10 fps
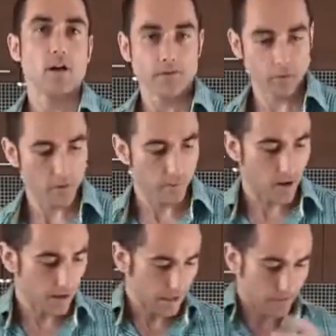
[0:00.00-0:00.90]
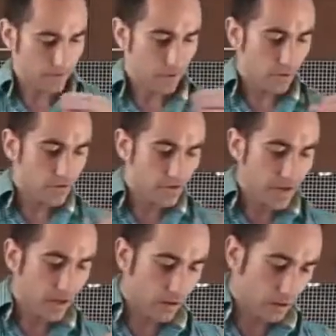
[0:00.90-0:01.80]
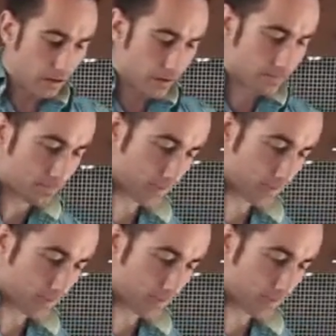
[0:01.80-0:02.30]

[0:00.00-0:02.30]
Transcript: for the body. So let's just take a look.